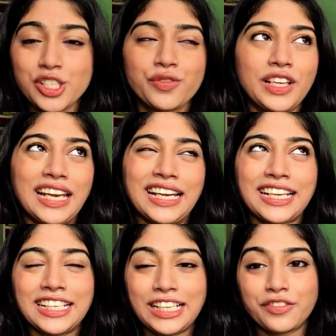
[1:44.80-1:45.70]
just feel
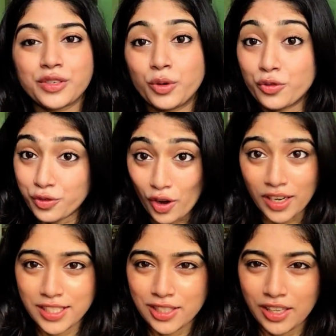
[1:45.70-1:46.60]
like it gives a more
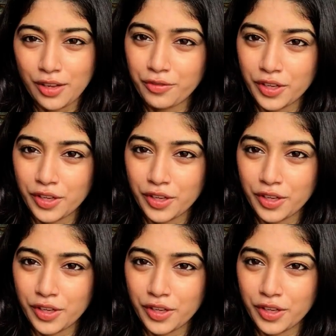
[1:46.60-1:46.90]
flawless looking